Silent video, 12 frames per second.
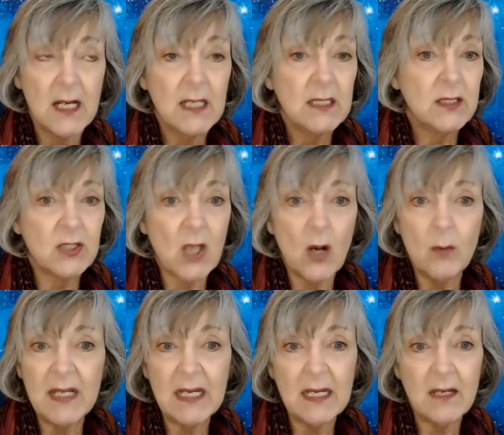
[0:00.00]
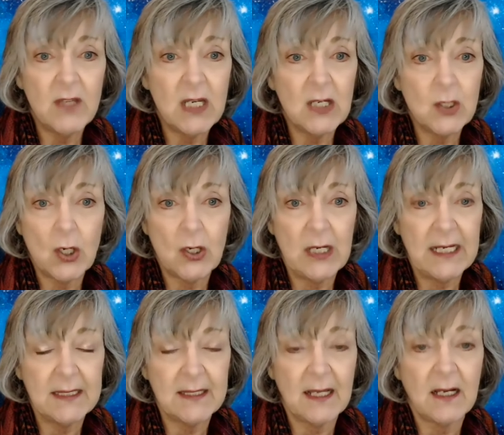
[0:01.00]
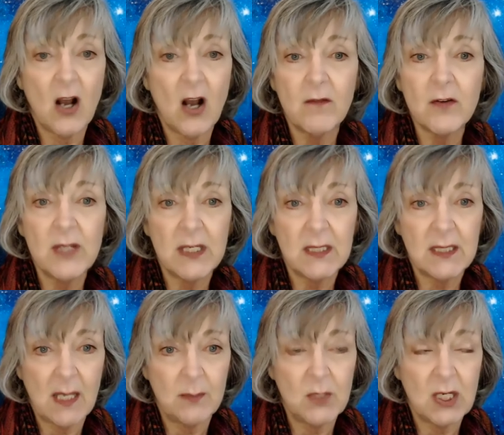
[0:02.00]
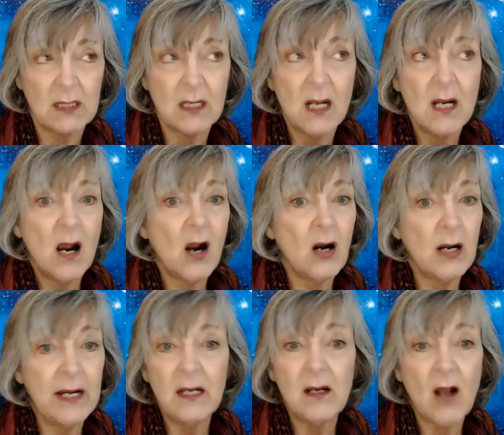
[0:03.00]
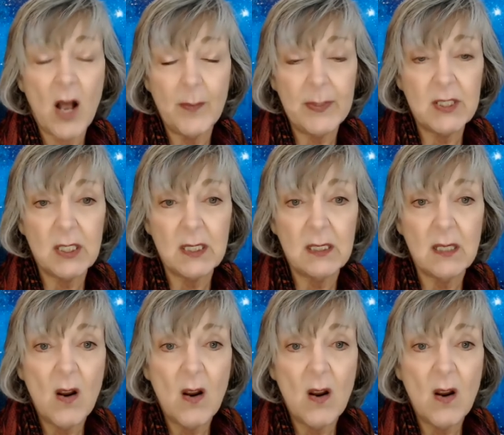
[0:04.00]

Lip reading: So many of the attorneys that cover this subject are incompetent